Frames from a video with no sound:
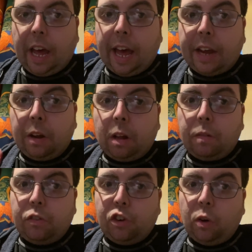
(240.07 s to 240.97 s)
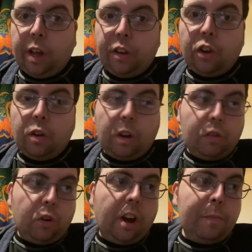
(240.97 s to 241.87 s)
and I'll join
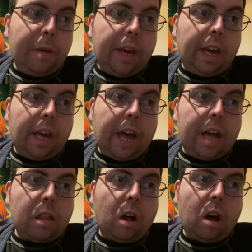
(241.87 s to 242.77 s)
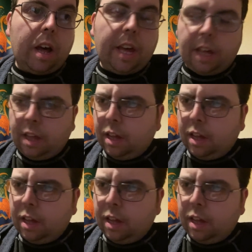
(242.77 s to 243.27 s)
me as I